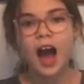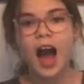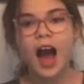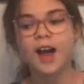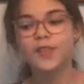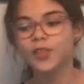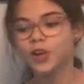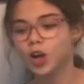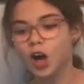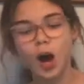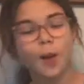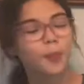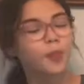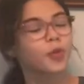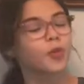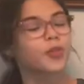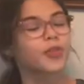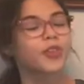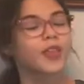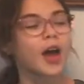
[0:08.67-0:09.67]
I have
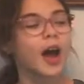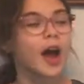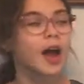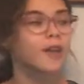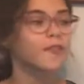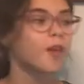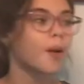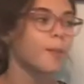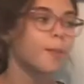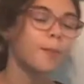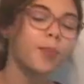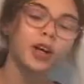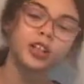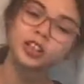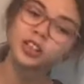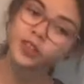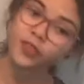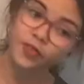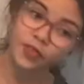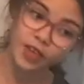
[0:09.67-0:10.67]
a
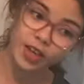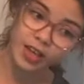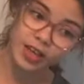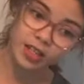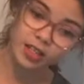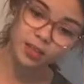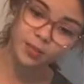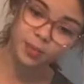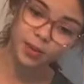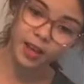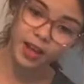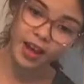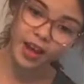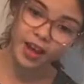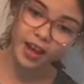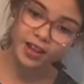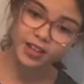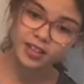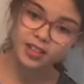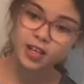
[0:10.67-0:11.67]
bunch of things
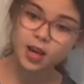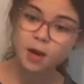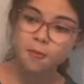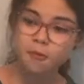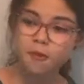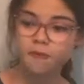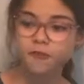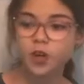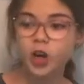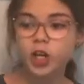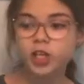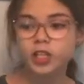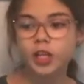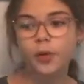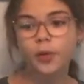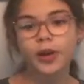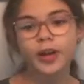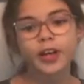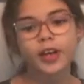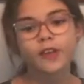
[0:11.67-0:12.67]
planned, but first
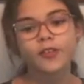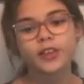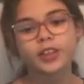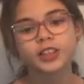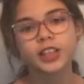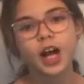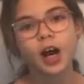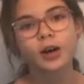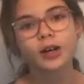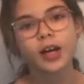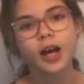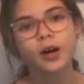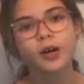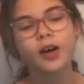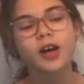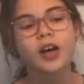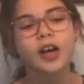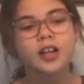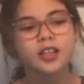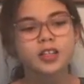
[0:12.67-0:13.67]
I want to give a shout
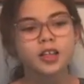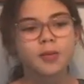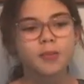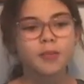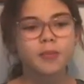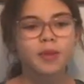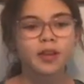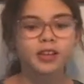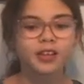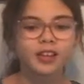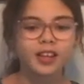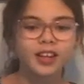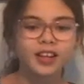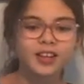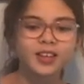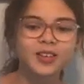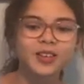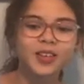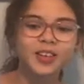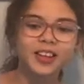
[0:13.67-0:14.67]
out to
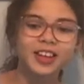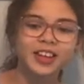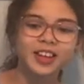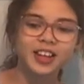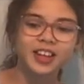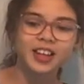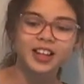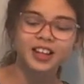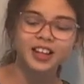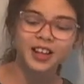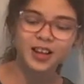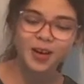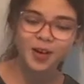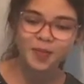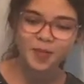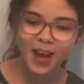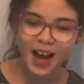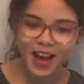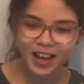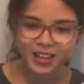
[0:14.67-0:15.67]
Millennial
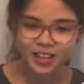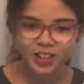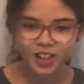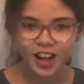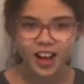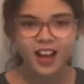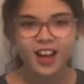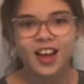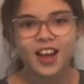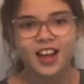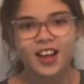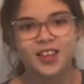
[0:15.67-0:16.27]
Cleopatra.